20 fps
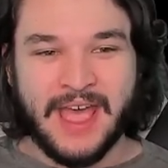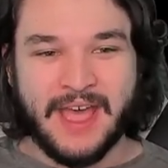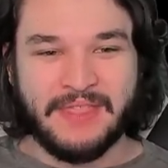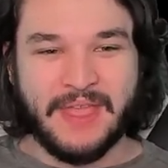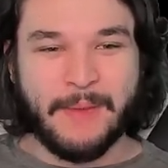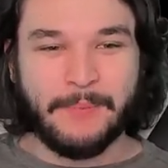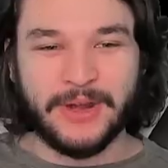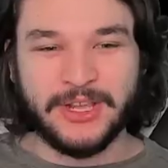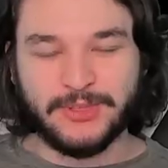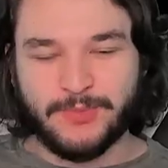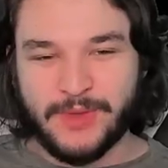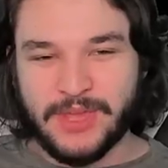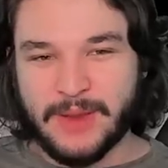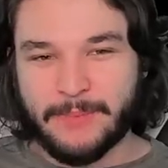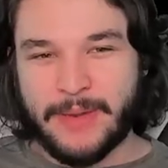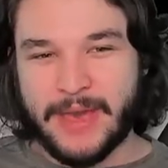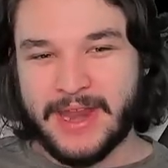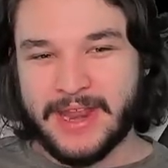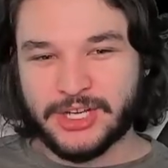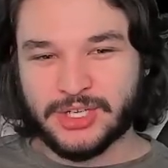And that brings me to
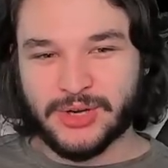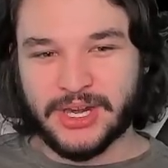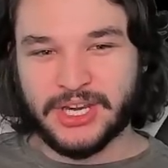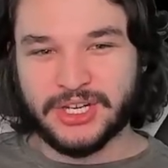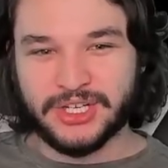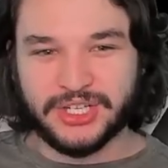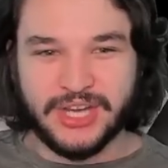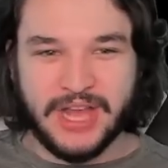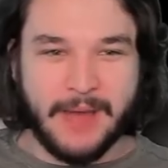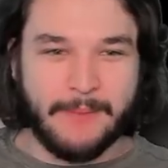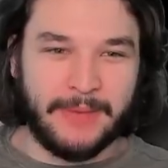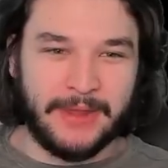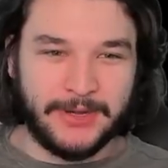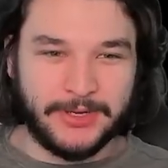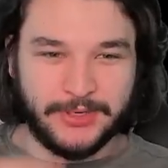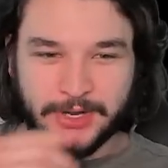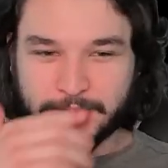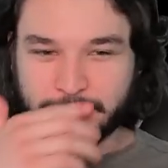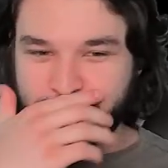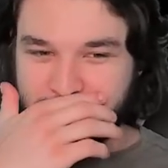Penetrating Shot.
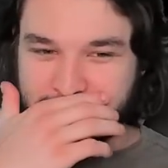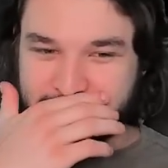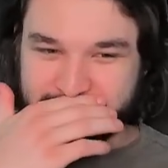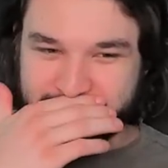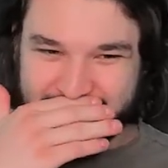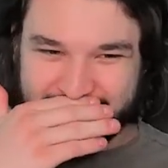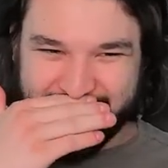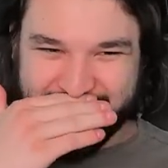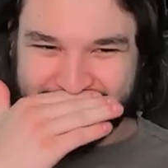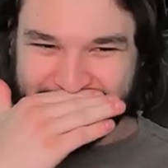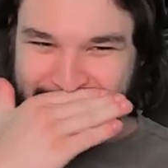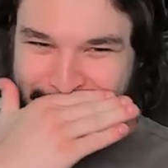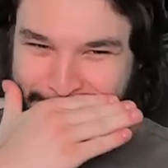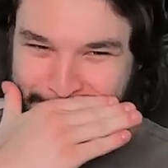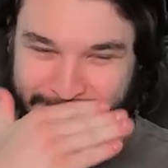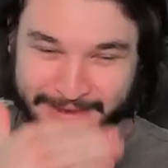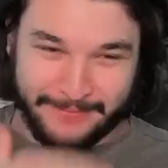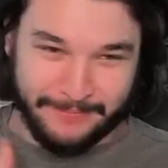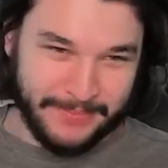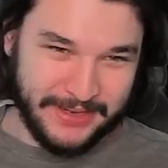Penetrating Shot's going to end
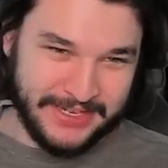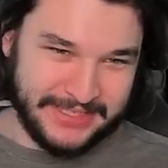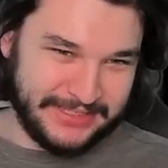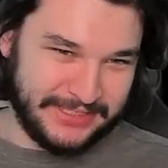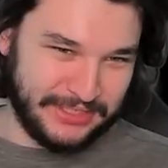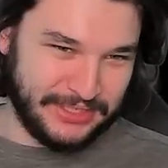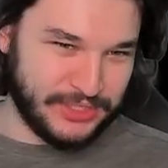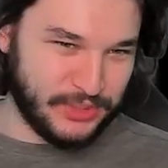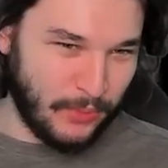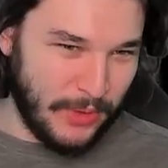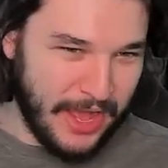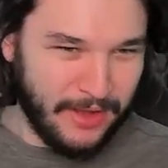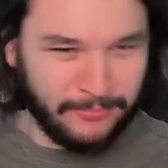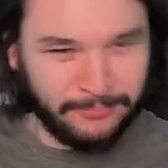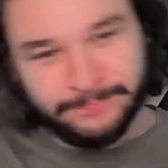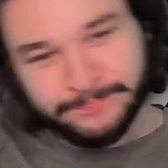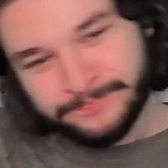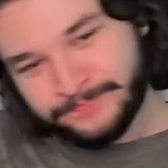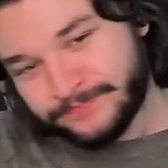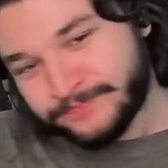up in B tier as
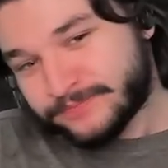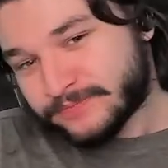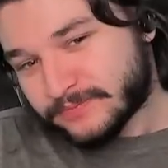well.